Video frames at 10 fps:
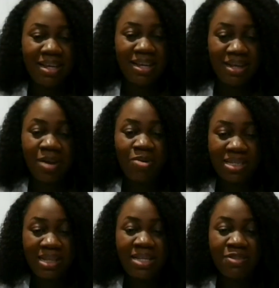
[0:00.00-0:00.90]
there was
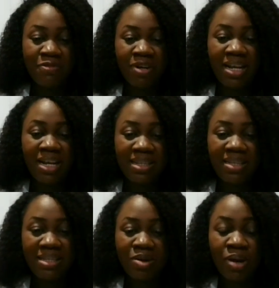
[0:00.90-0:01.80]
less
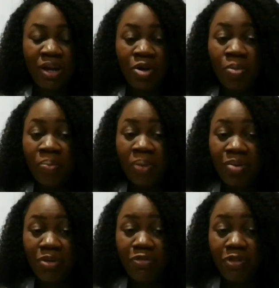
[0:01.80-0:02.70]
volatility when compared
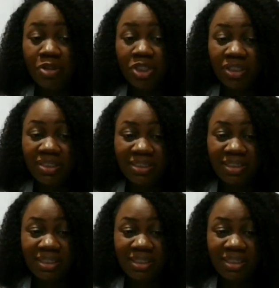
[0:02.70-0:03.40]
with futures.